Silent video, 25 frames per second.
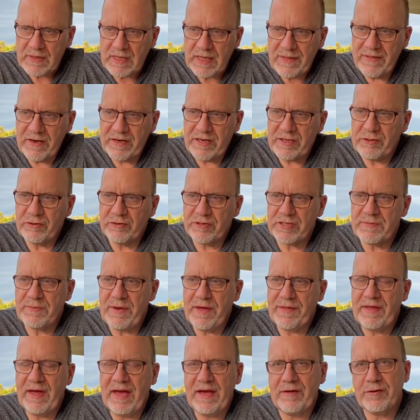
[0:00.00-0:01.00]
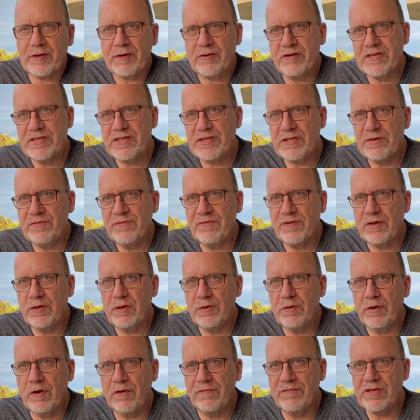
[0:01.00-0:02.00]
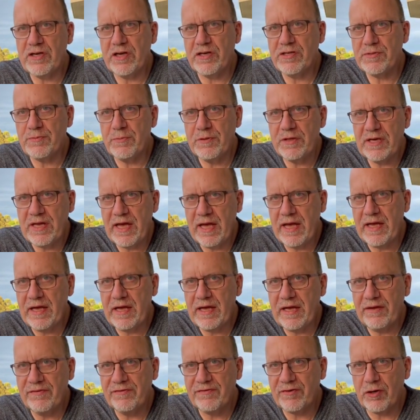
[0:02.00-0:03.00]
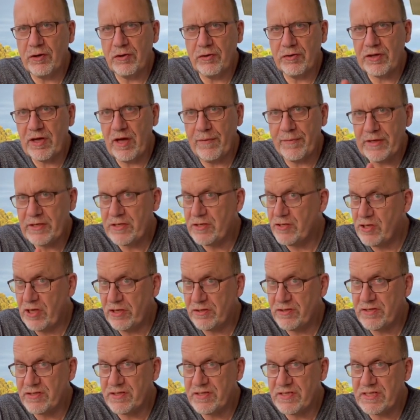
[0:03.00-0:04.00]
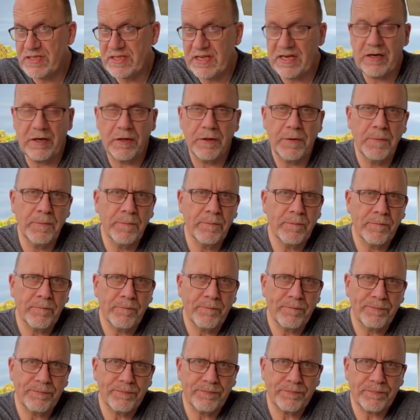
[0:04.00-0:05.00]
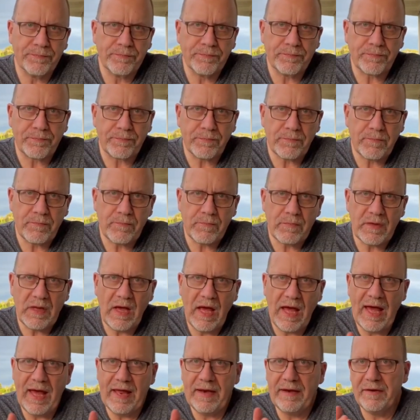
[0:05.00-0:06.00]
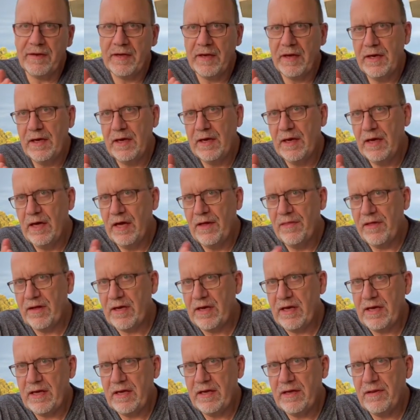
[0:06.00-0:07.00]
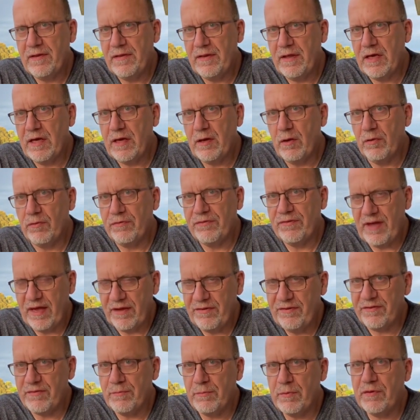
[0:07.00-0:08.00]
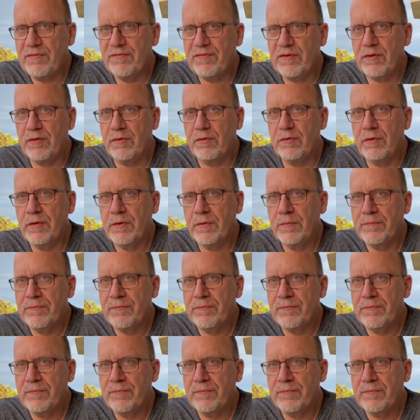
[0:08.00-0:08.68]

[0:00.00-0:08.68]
that he talks about how the Christian view of Judgment Day is God coming to judge the sinner, and the the Old Testament view,